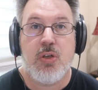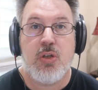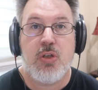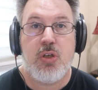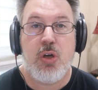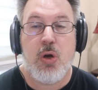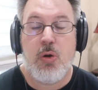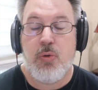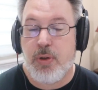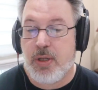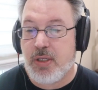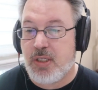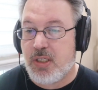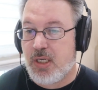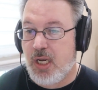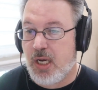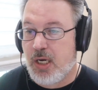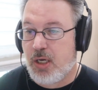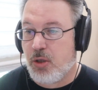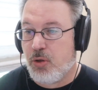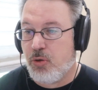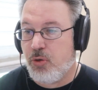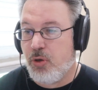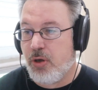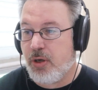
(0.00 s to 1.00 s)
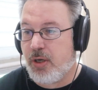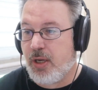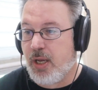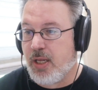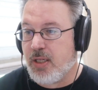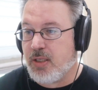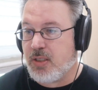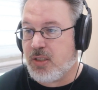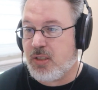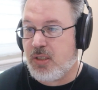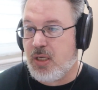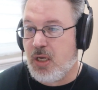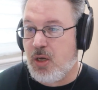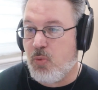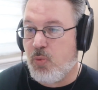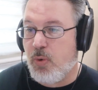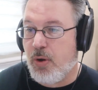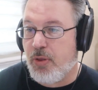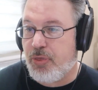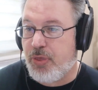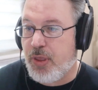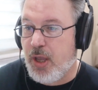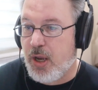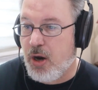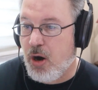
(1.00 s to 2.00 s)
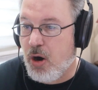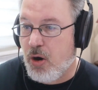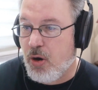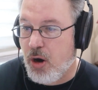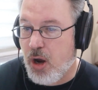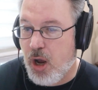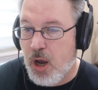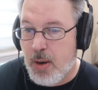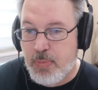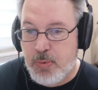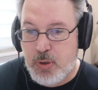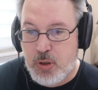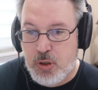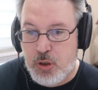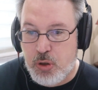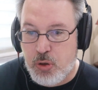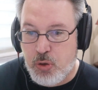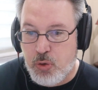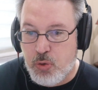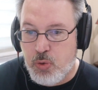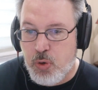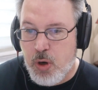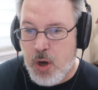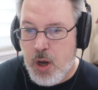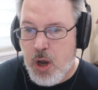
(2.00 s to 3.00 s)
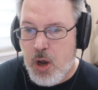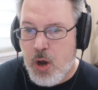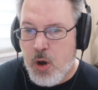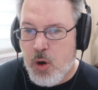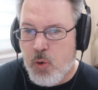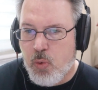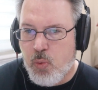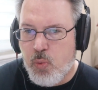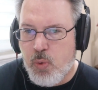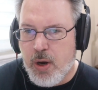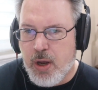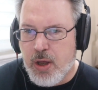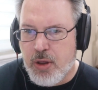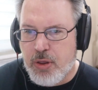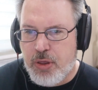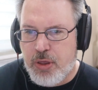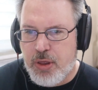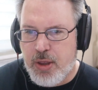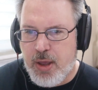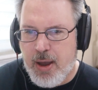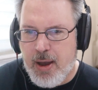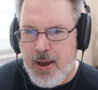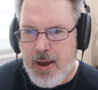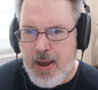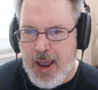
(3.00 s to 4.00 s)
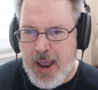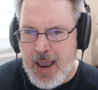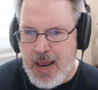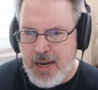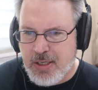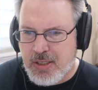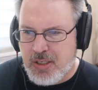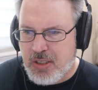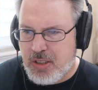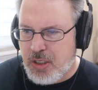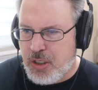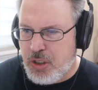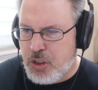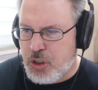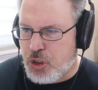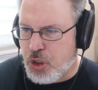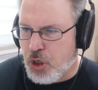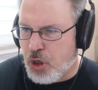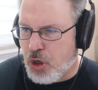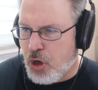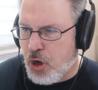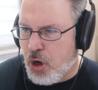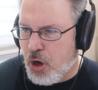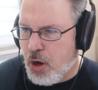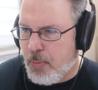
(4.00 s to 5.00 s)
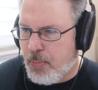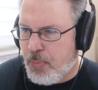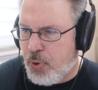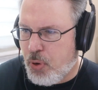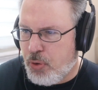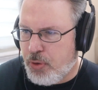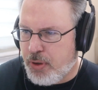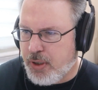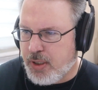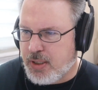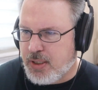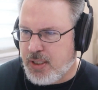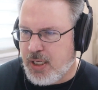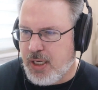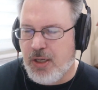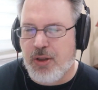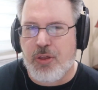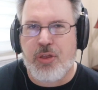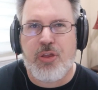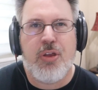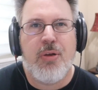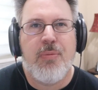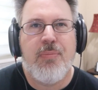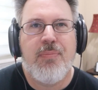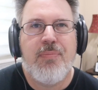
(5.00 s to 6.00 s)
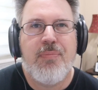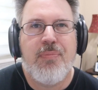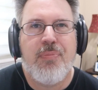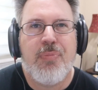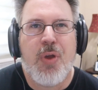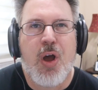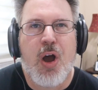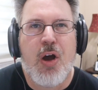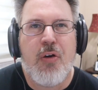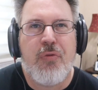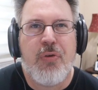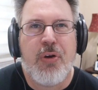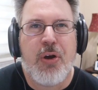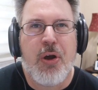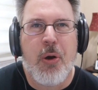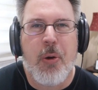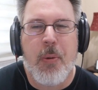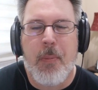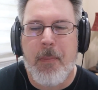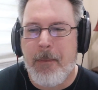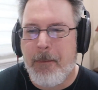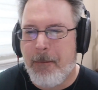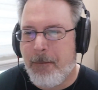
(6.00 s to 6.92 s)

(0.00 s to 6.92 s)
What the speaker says: So let's take a look and see what they are up to with Anesthesia, Pulling Teeth. Off we go.